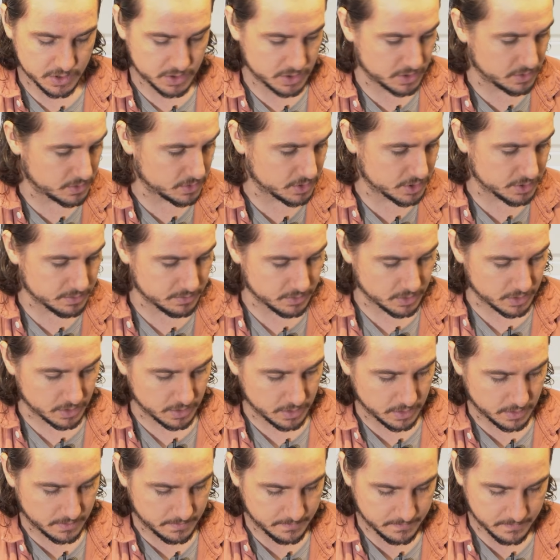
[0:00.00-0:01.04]
Touch
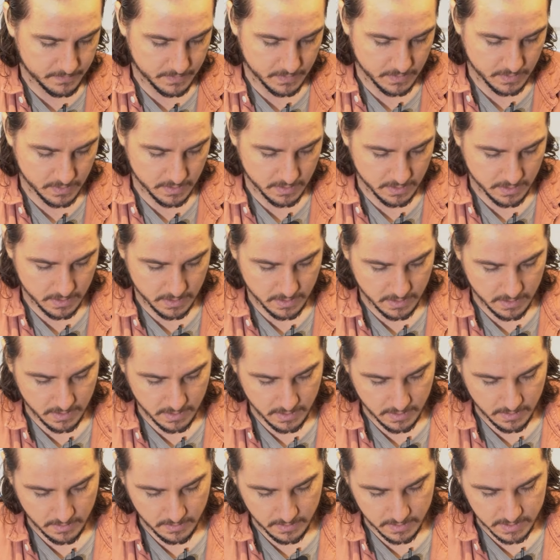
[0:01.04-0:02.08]
more.
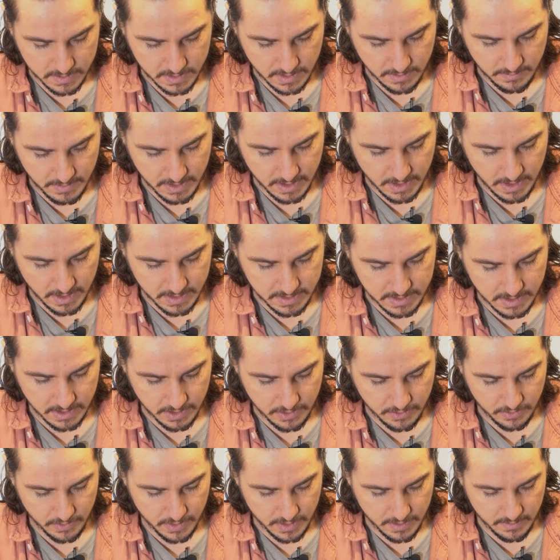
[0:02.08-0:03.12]
It's going to be nice
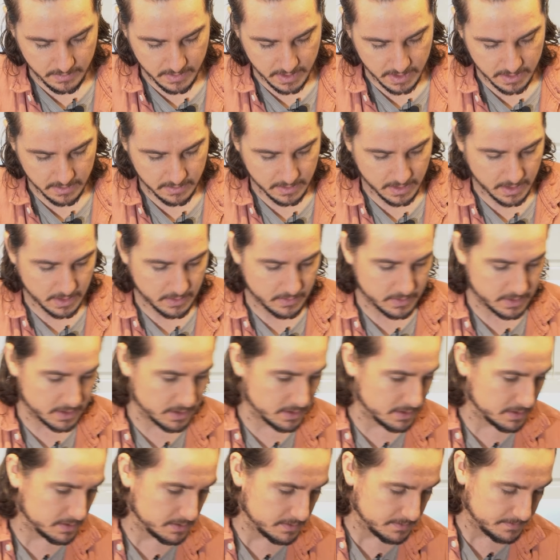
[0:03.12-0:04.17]
and creamy. There we go.